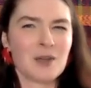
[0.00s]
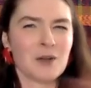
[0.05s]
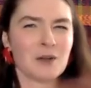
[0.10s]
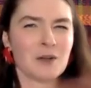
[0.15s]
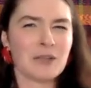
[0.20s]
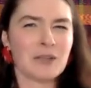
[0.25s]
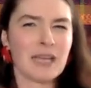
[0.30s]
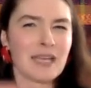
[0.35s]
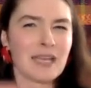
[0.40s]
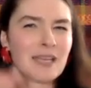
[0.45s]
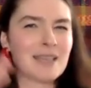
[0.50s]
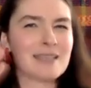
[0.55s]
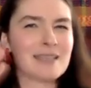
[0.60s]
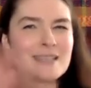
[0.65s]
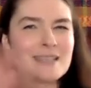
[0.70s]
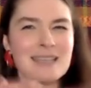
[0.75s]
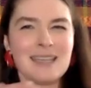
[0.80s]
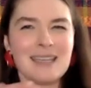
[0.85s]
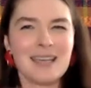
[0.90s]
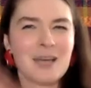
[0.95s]
or like, is
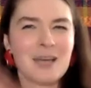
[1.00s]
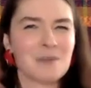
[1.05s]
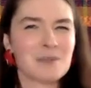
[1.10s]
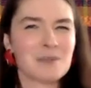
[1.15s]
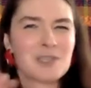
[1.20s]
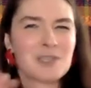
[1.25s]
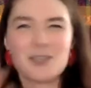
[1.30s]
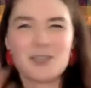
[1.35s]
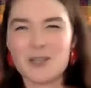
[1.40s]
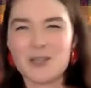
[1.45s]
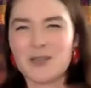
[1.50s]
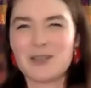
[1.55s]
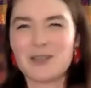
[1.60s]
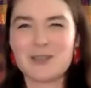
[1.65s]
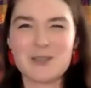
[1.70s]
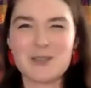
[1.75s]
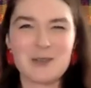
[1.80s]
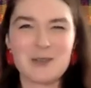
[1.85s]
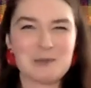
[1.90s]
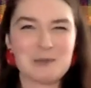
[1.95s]
it up to your
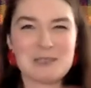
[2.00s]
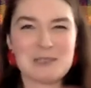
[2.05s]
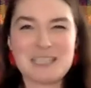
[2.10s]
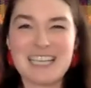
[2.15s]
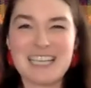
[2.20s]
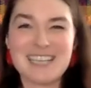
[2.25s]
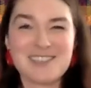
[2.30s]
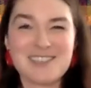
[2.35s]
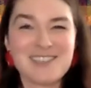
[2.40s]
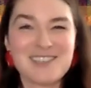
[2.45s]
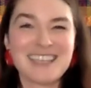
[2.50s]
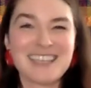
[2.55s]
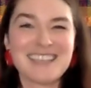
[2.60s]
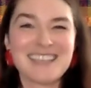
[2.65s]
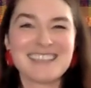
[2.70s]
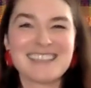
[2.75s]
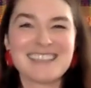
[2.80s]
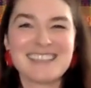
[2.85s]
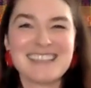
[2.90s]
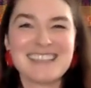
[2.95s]
interpretation?